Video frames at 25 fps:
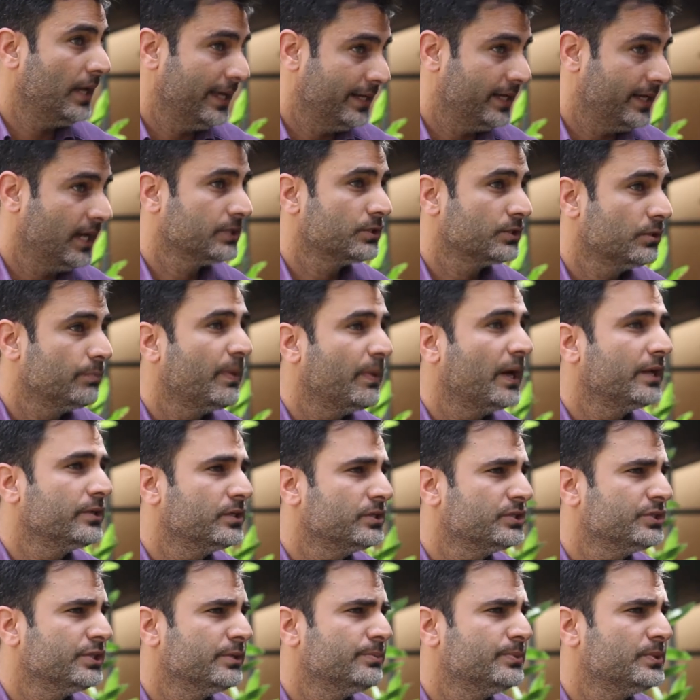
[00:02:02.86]
and national
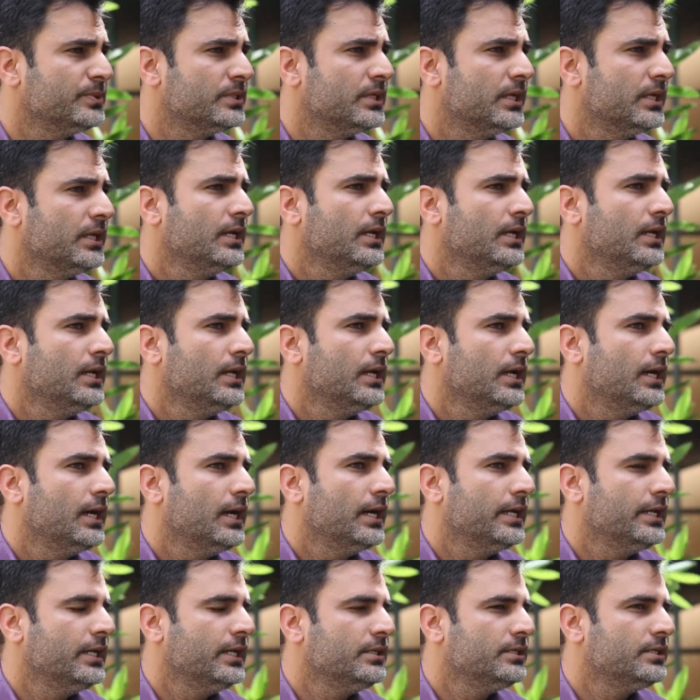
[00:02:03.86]
partnerships
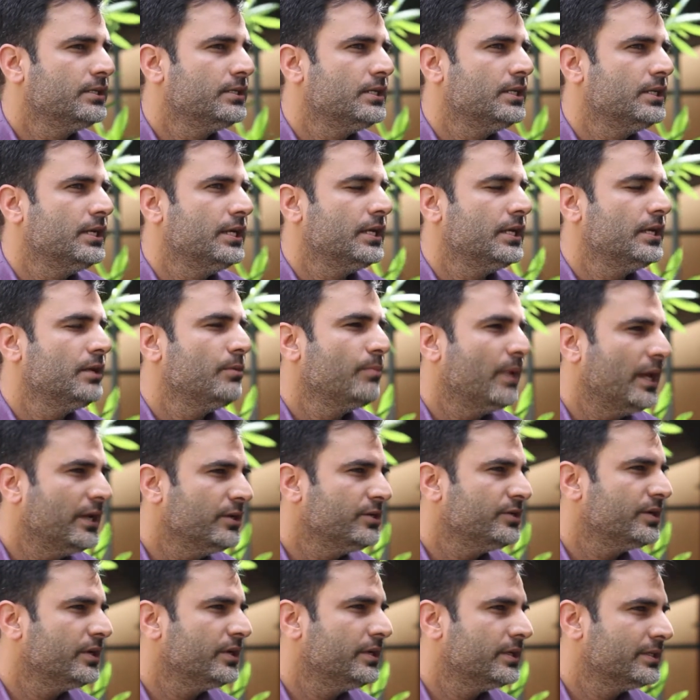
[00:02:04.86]
and in, in a
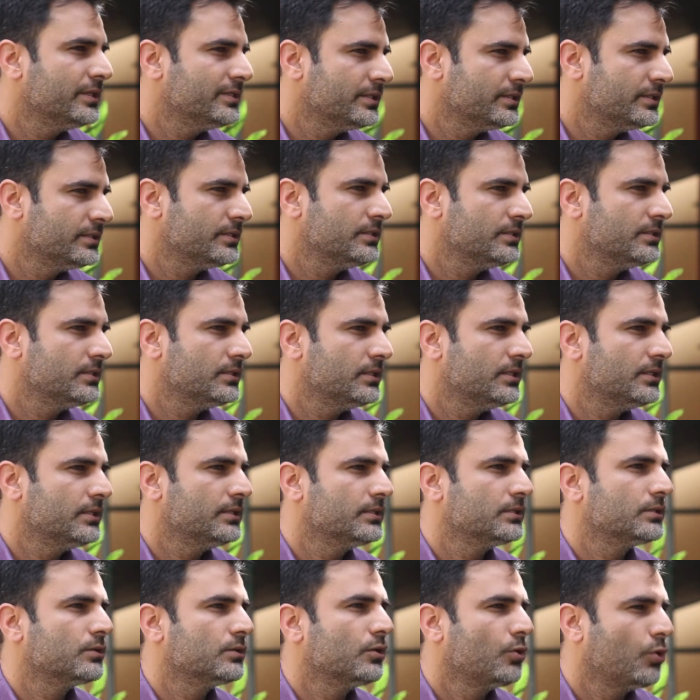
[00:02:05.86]
humanitarian assistance
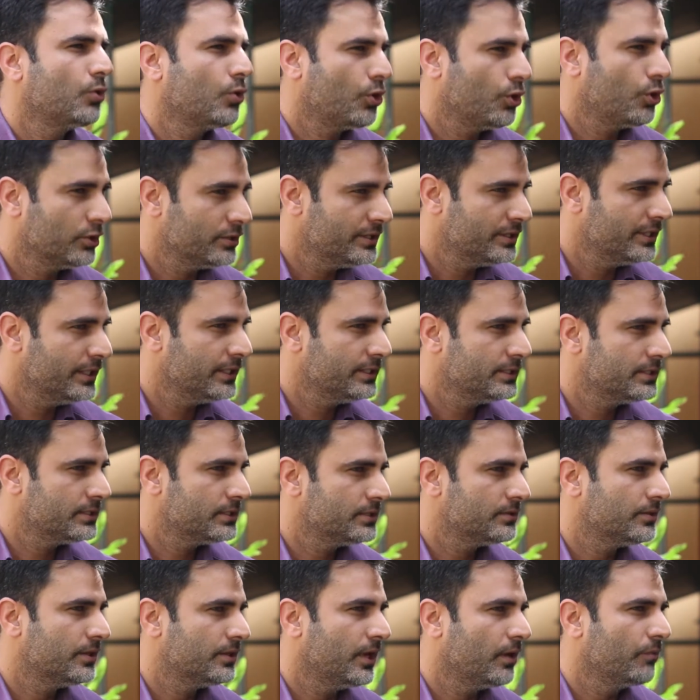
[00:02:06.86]

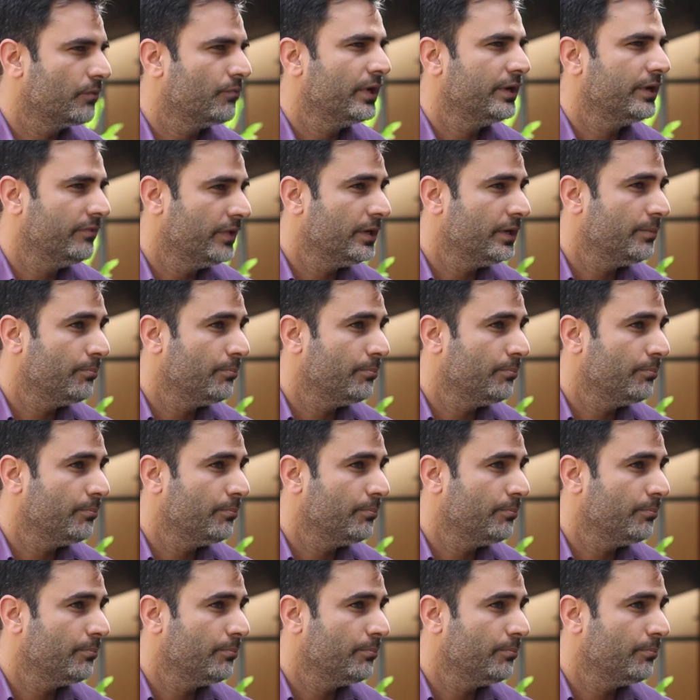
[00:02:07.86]
context, they are very, very